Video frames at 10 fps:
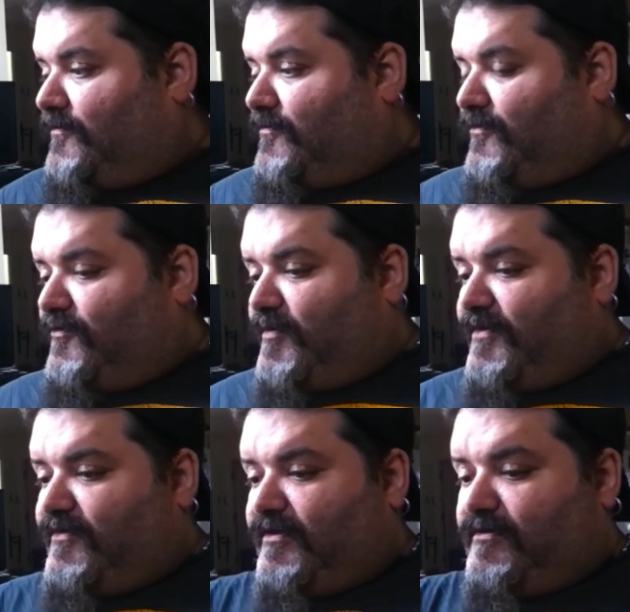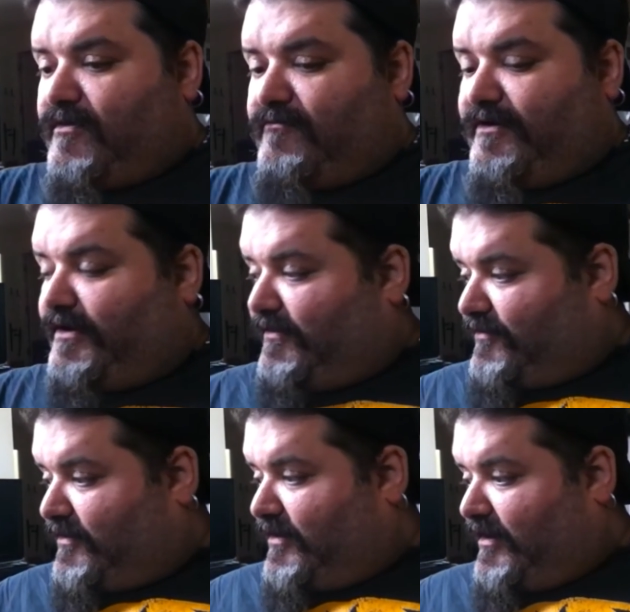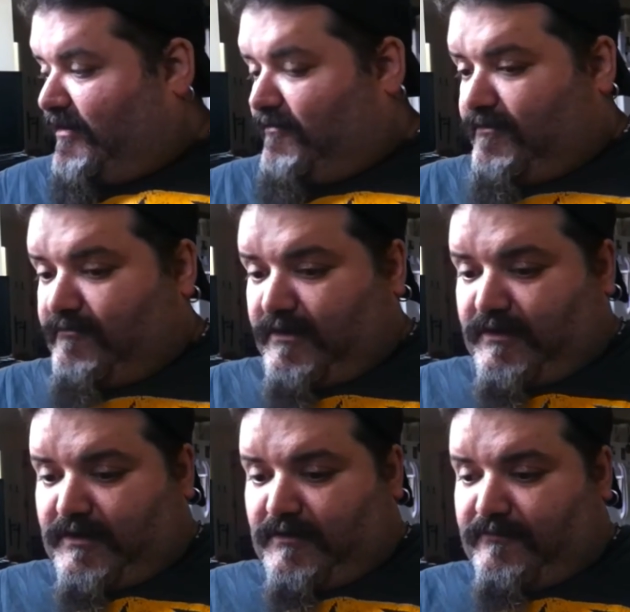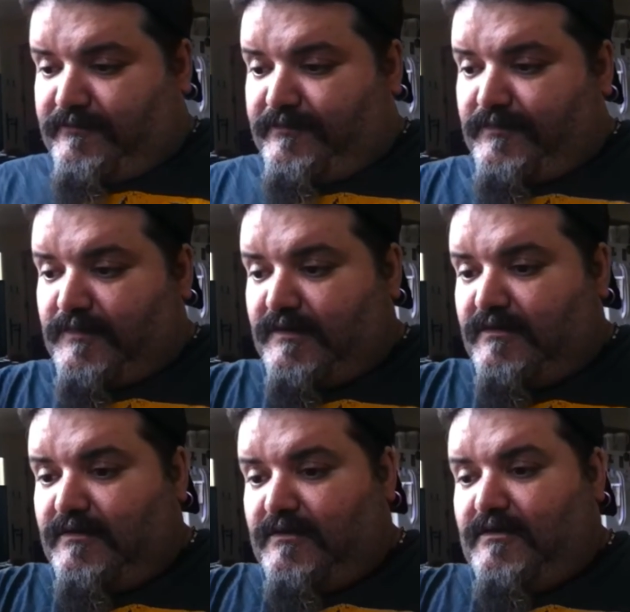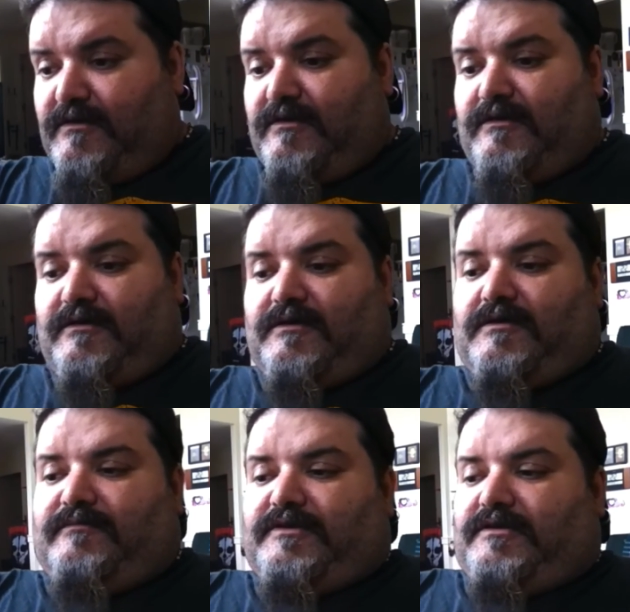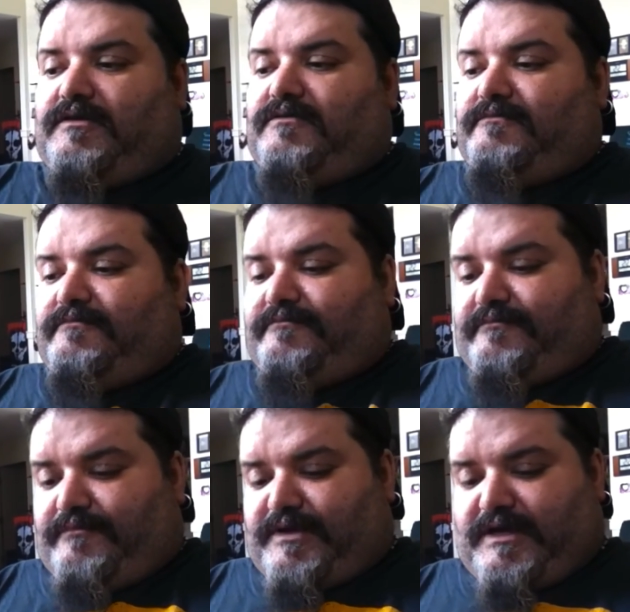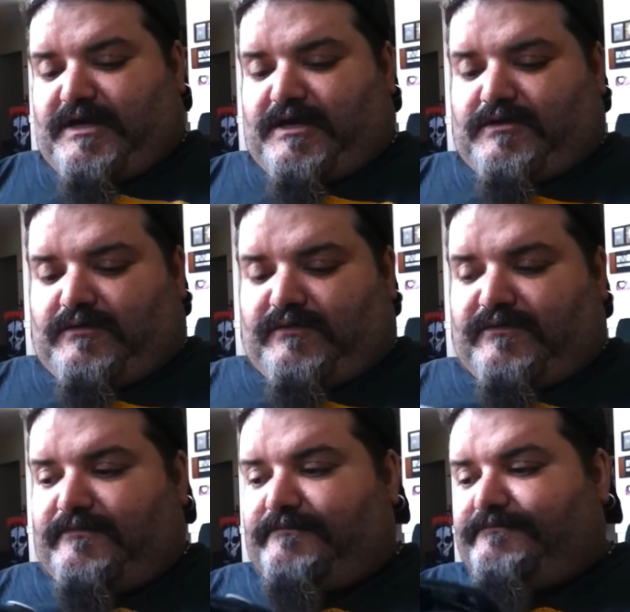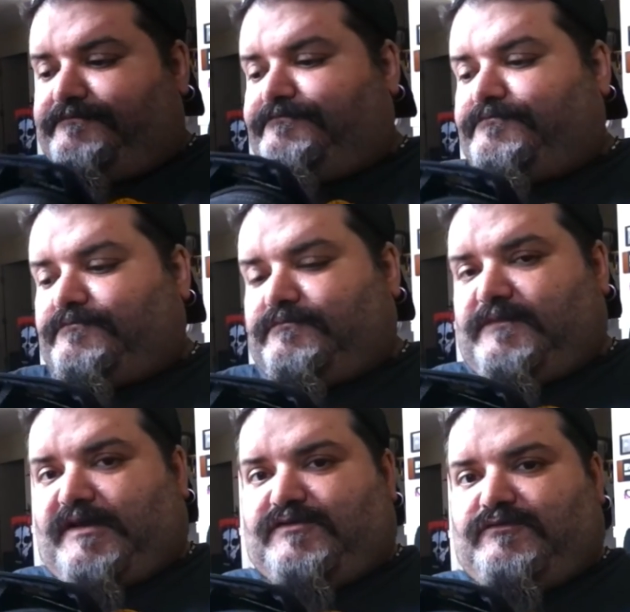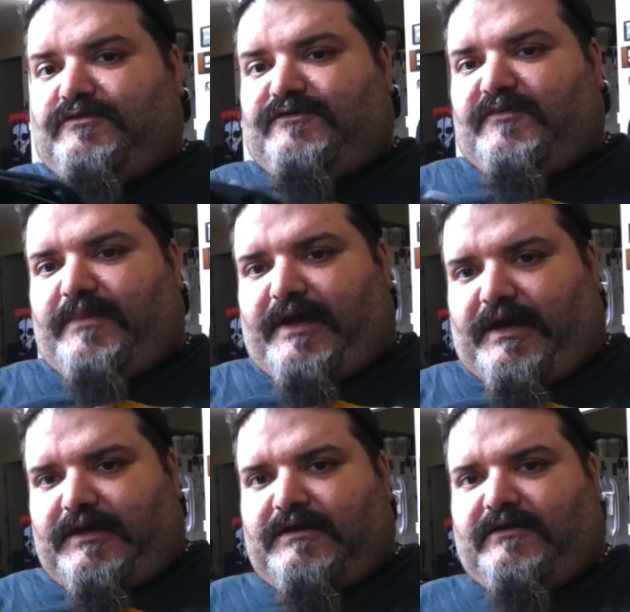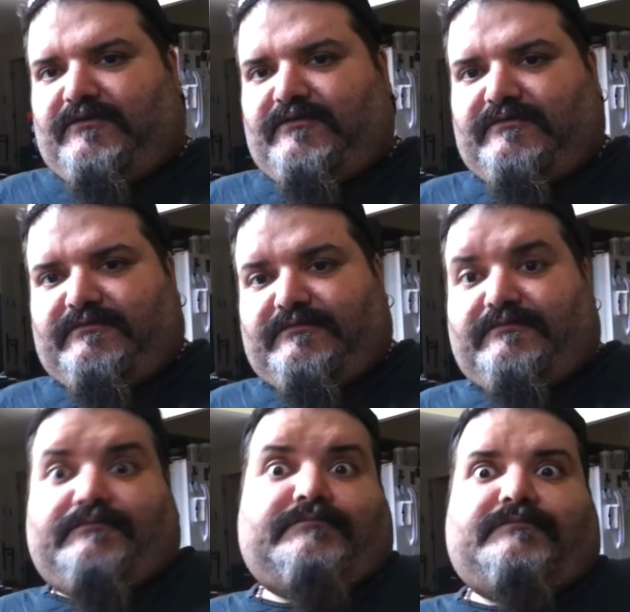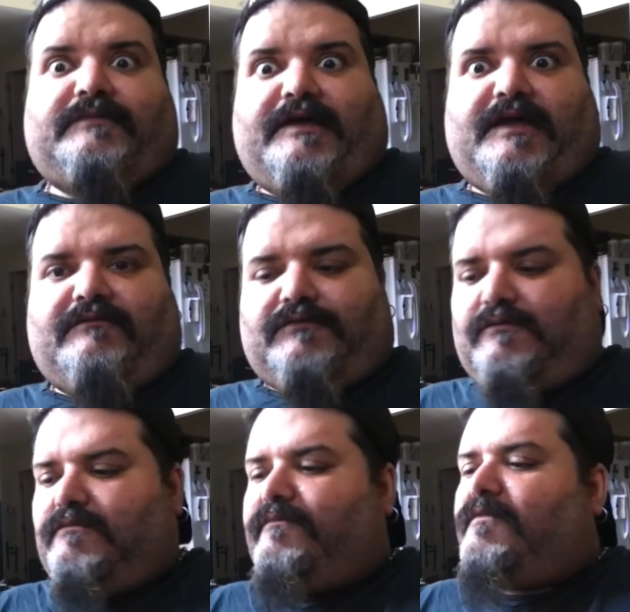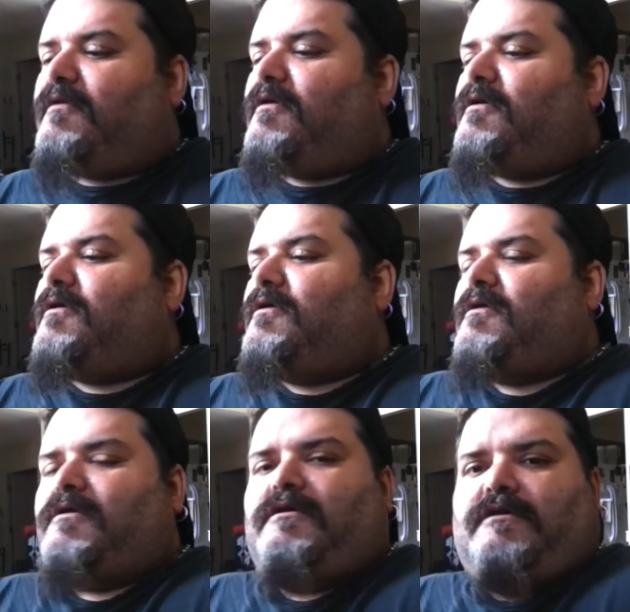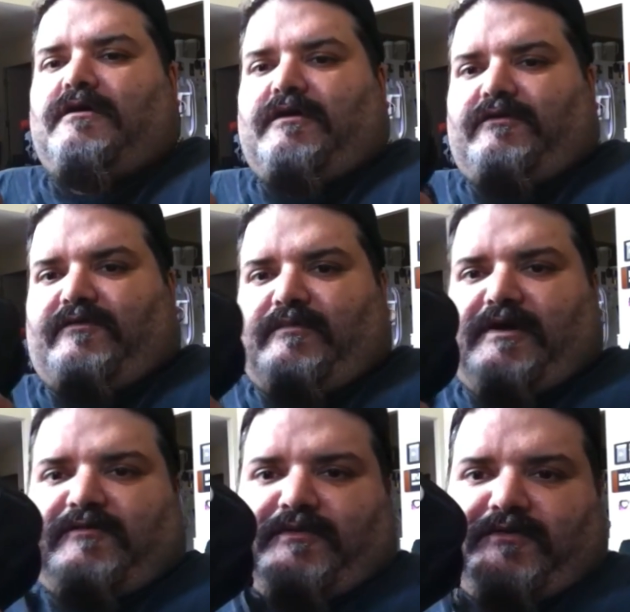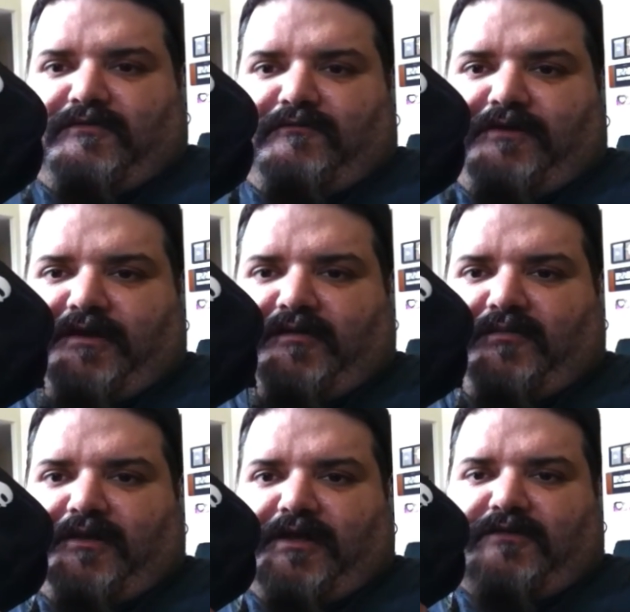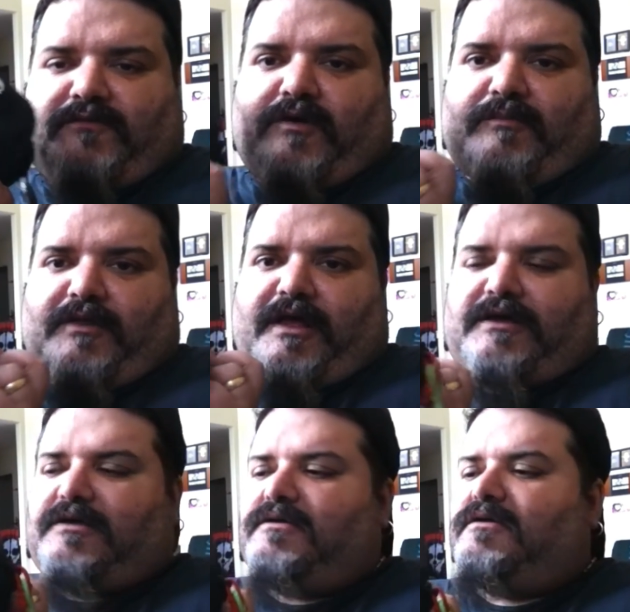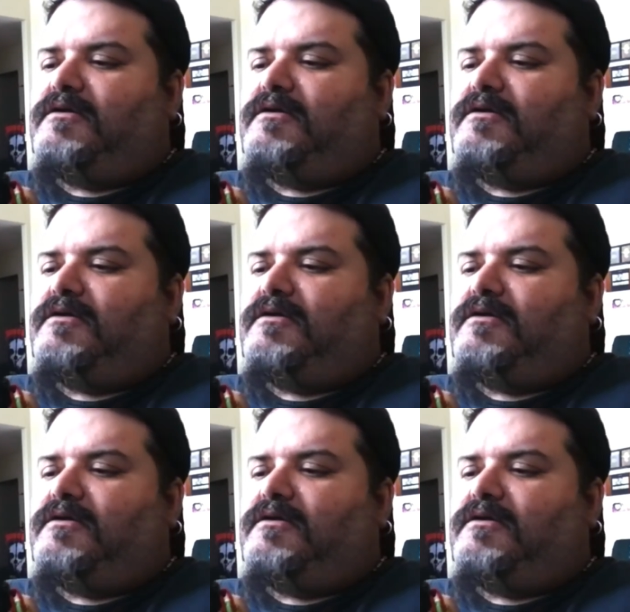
So those are basically the three knives I carry right now. Um, the bag I use, I do use a bag because I have to. I use the Max Fatty, the black, SWAT black.